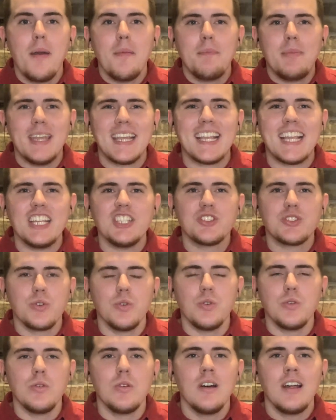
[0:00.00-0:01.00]
Pick a
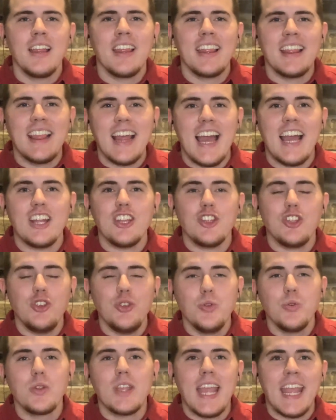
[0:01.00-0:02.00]
school that
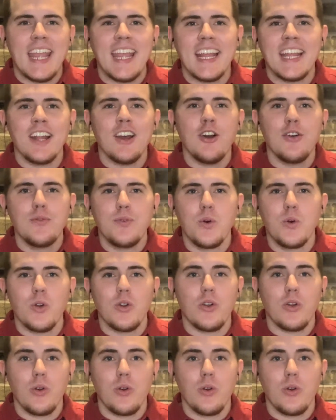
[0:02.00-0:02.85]
you can afford,